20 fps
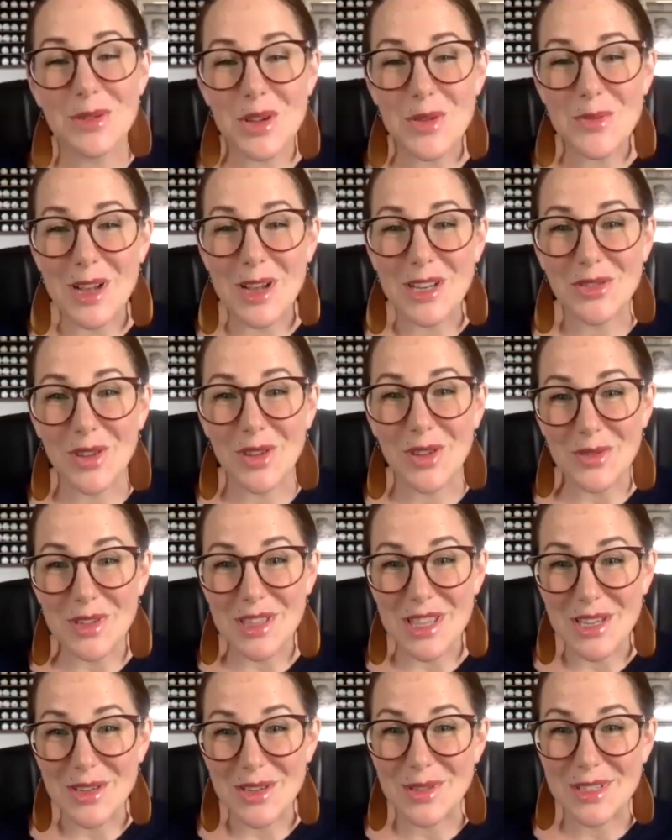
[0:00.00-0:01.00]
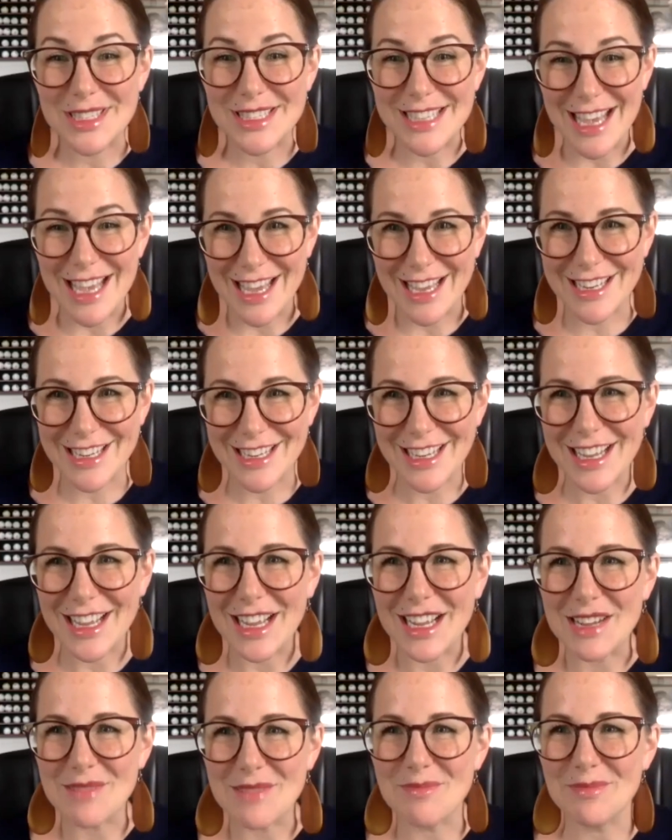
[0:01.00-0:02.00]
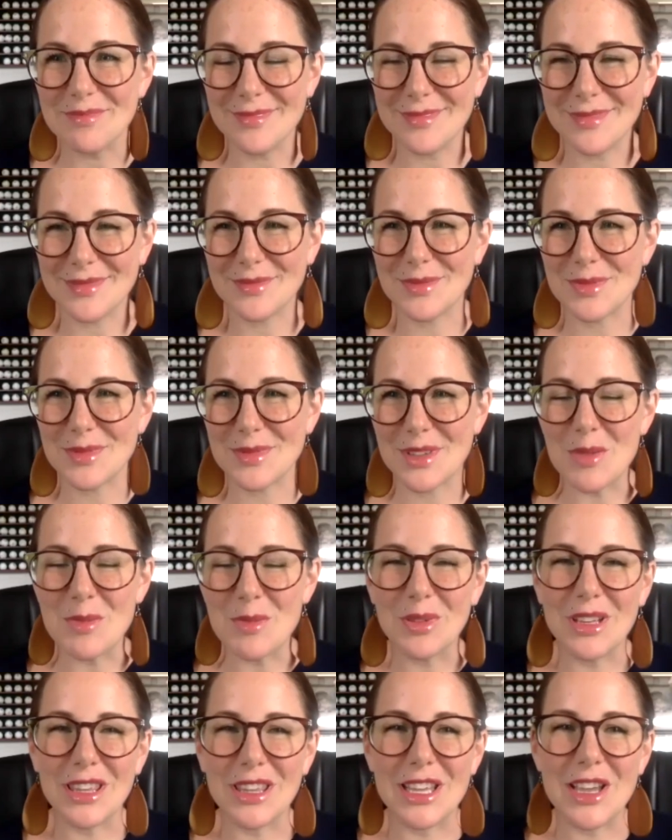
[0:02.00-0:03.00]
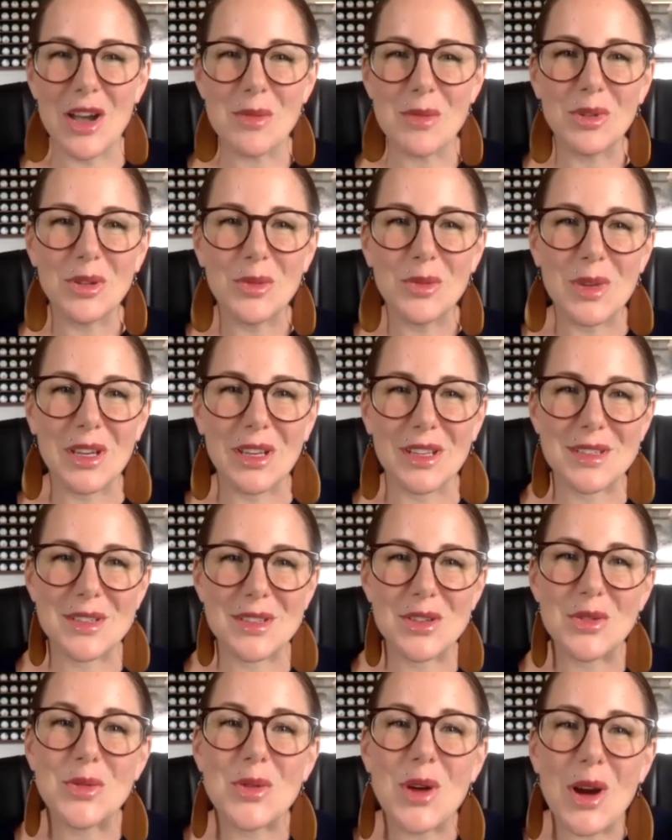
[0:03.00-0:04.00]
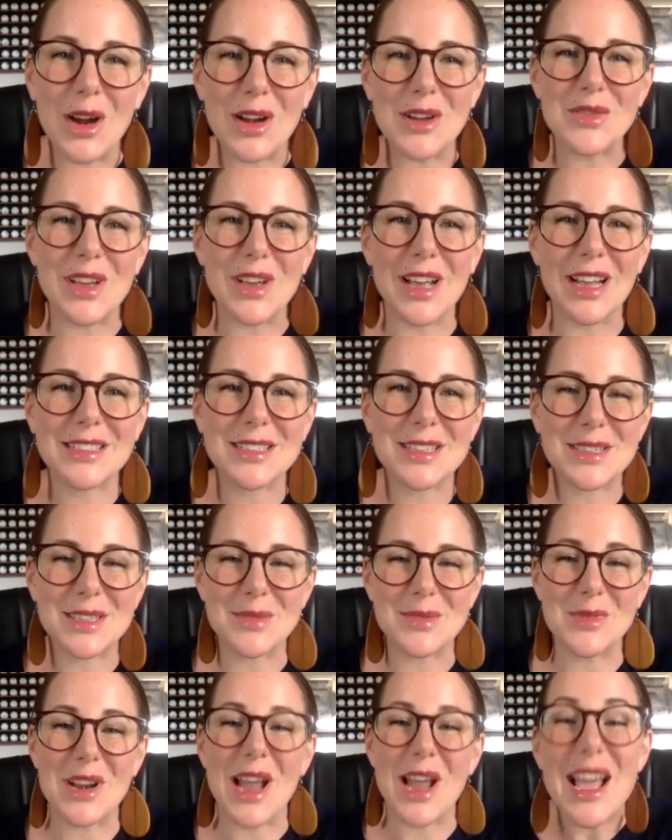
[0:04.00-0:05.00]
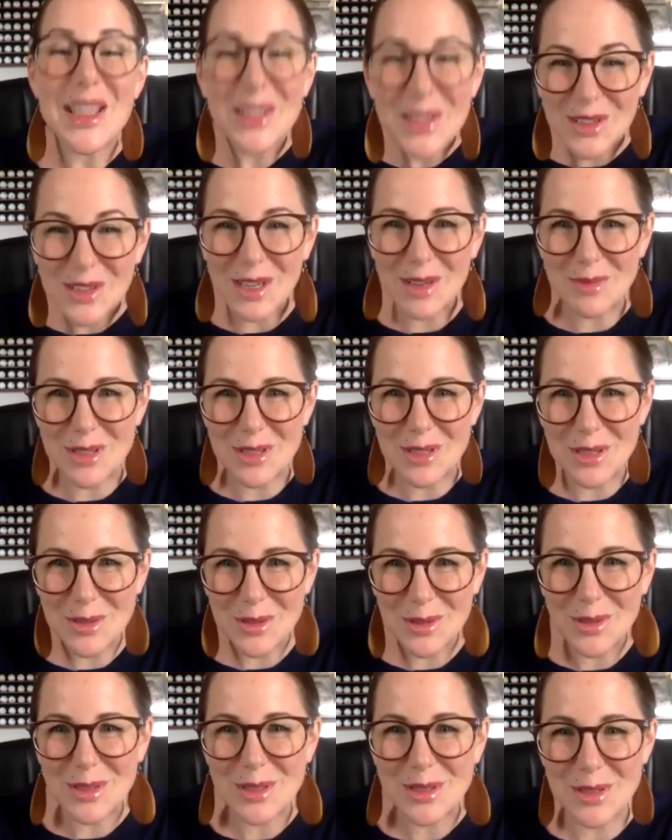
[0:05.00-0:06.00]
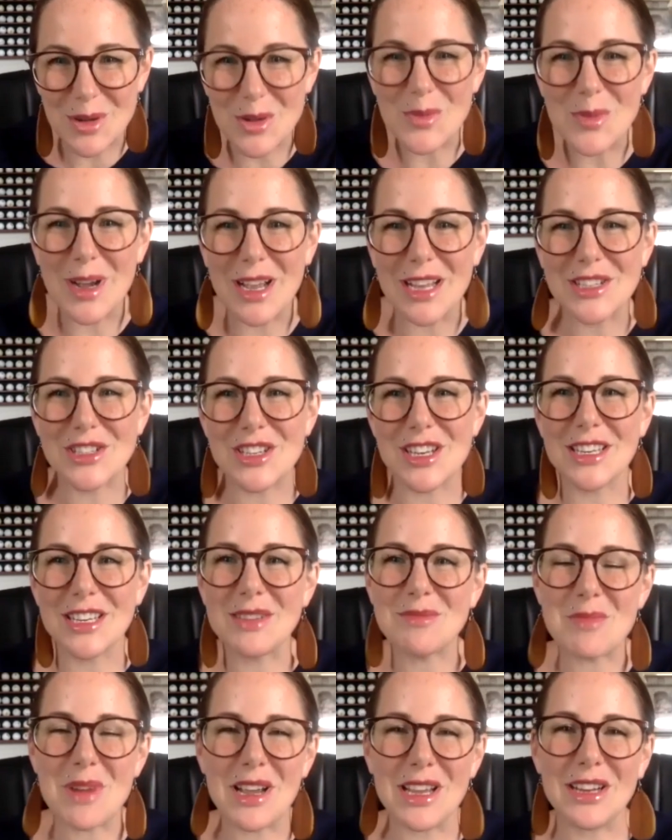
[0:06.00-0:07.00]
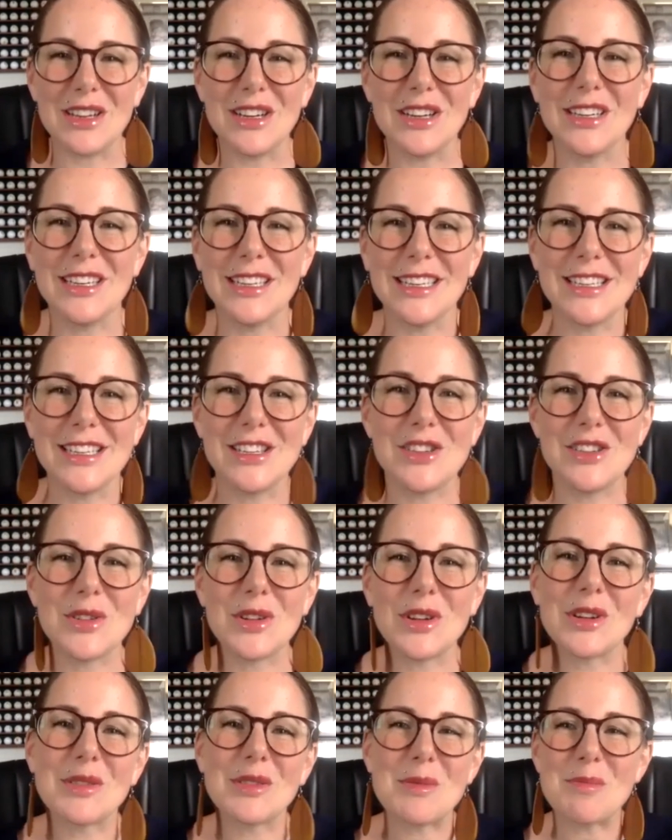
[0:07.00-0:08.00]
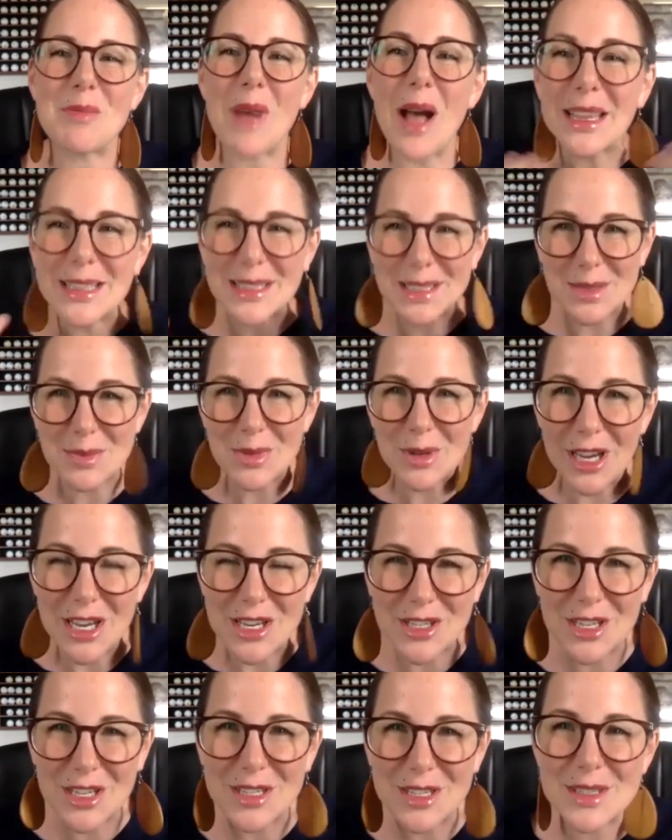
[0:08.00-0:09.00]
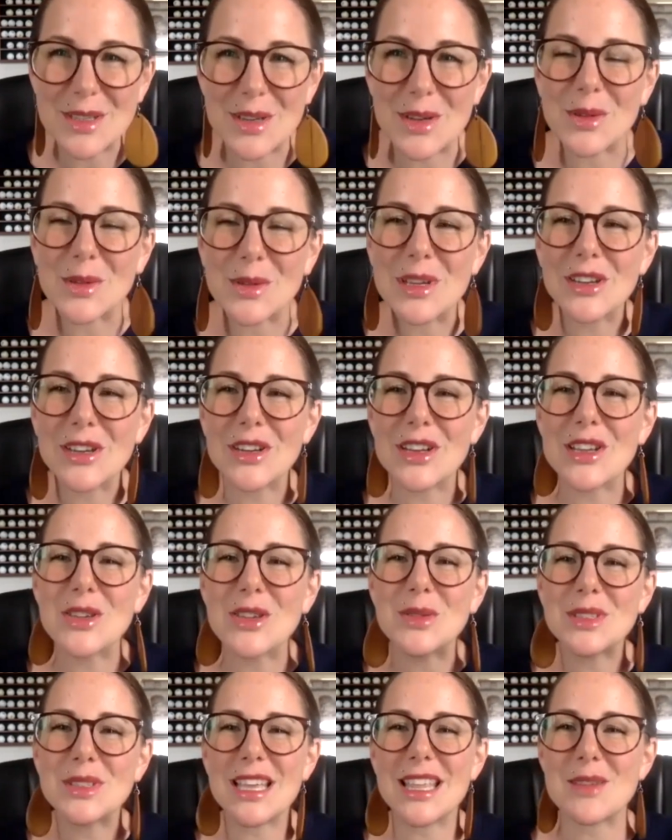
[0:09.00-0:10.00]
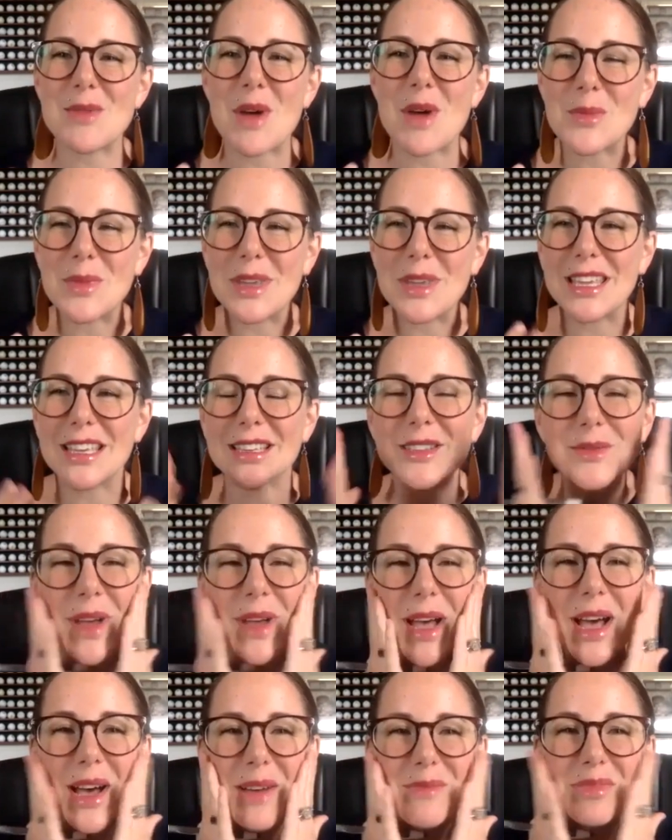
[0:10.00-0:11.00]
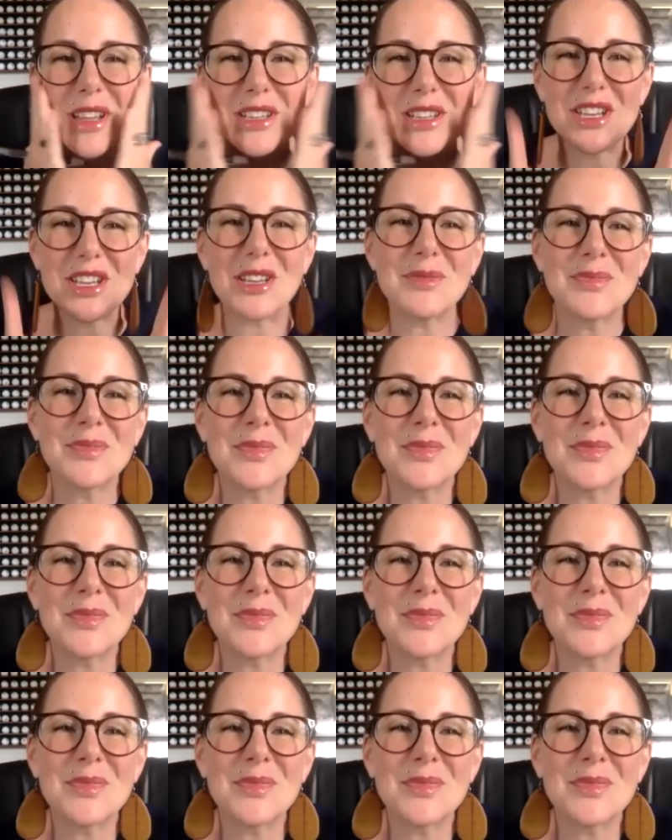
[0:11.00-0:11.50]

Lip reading: much for everything you just said. I'm completely humbled because you are, in fact, someone I look up to so much and admire, and you're my inspiration. So hearing you say that about me, blushing.